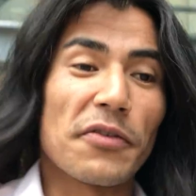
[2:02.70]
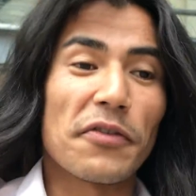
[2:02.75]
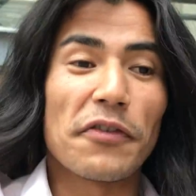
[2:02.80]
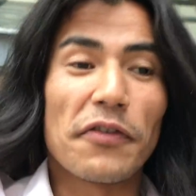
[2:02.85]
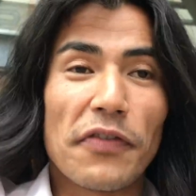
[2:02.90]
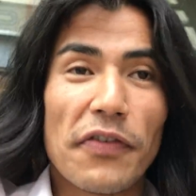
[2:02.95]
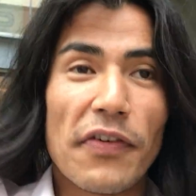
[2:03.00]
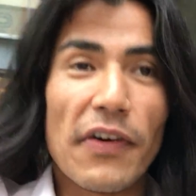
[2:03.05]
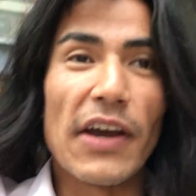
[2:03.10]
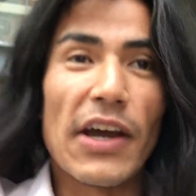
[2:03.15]

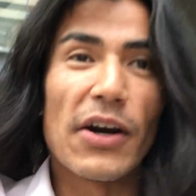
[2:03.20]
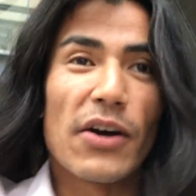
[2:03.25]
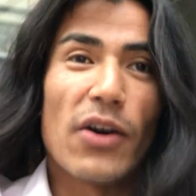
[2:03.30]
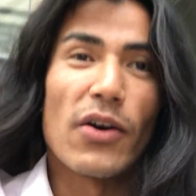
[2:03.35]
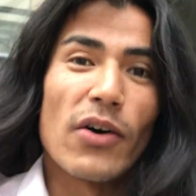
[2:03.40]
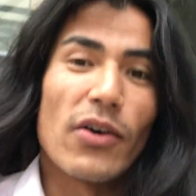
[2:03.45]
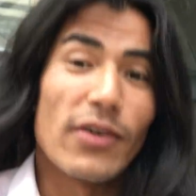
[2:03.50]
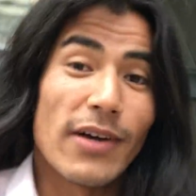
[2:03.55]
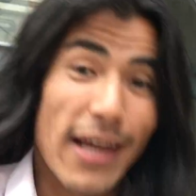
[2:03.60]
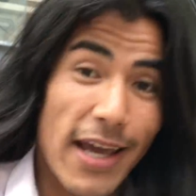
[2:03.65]

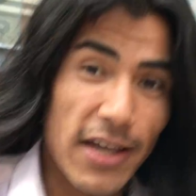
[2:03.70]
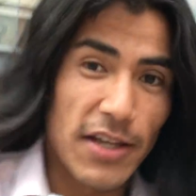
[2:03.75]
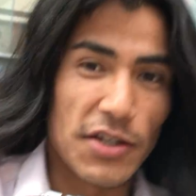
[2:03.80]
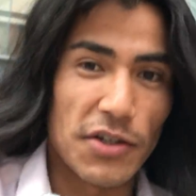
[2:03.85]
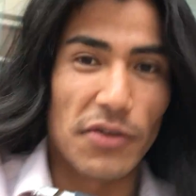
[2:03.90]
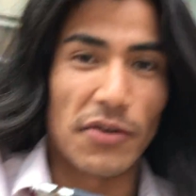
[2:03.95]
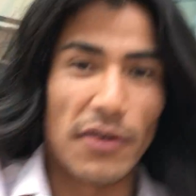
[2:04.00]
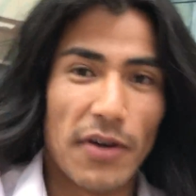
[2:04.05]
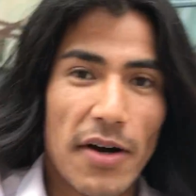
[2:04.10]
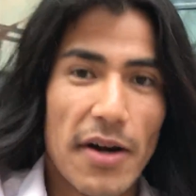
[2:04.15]
pharaoh
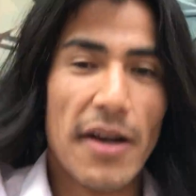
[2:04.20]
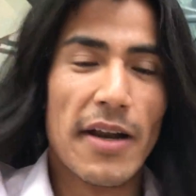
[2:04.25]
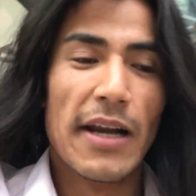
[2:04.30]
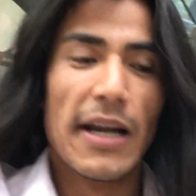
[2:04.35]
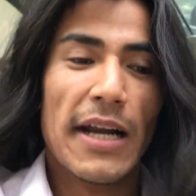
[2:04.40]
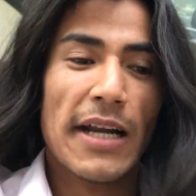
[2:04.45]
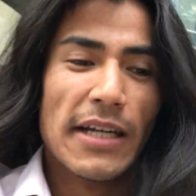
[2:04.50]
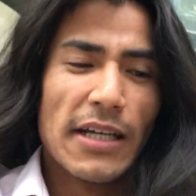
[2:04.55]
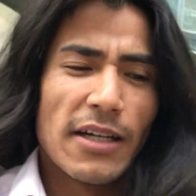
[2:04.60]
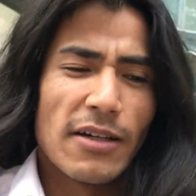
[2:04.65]
nature.
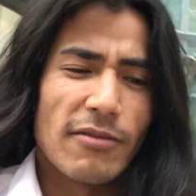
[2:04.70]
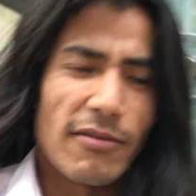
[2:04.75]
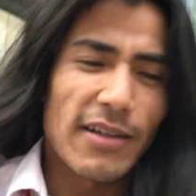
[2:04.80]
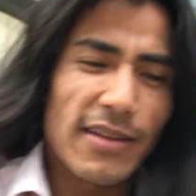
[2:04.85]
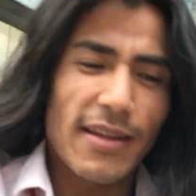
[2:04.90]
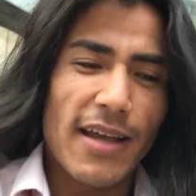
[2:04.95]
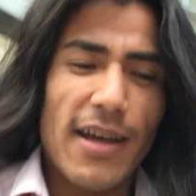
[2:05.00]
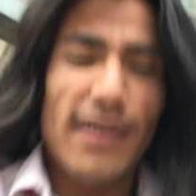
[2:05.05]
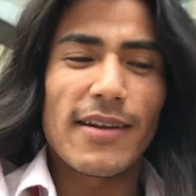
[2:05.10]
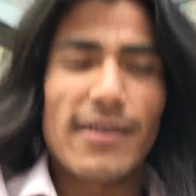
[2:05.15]

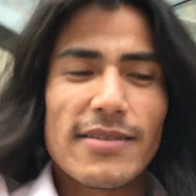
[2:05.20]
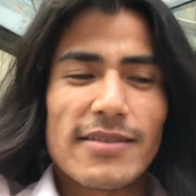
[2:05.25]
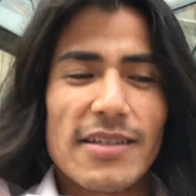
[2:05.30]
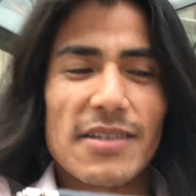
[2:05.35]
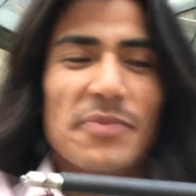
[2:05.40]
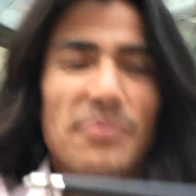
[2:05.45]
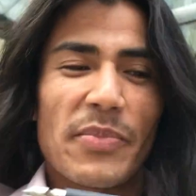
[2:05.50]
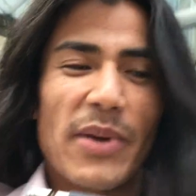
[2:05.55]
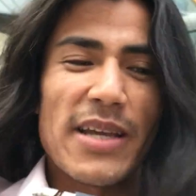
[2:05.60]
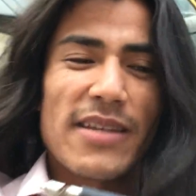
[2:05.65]
What that
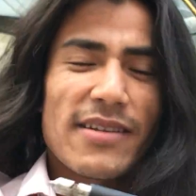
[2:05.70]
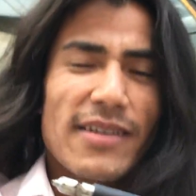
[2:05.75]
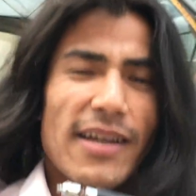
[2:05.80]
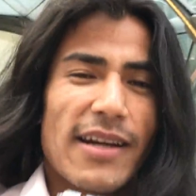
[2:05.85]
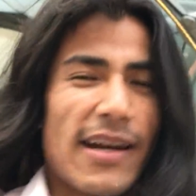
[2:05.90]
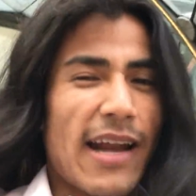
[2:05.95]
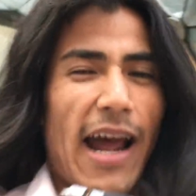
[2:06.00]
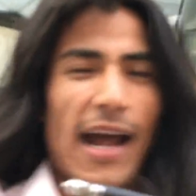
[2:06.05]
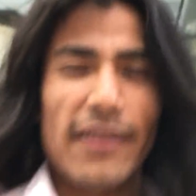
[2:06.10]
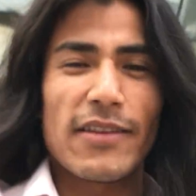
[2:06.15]
is basically
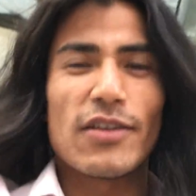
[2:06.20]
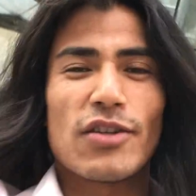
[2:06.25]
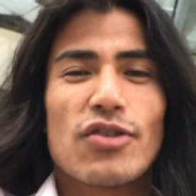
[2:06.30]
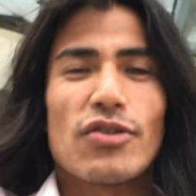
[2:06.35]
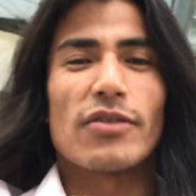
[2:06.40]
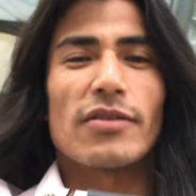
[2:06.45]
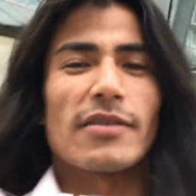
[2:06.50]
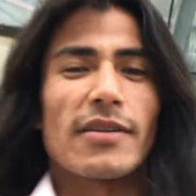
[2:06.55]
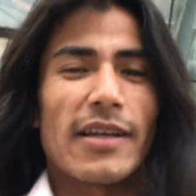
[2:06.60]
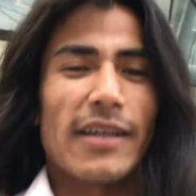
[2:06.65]
an attitude.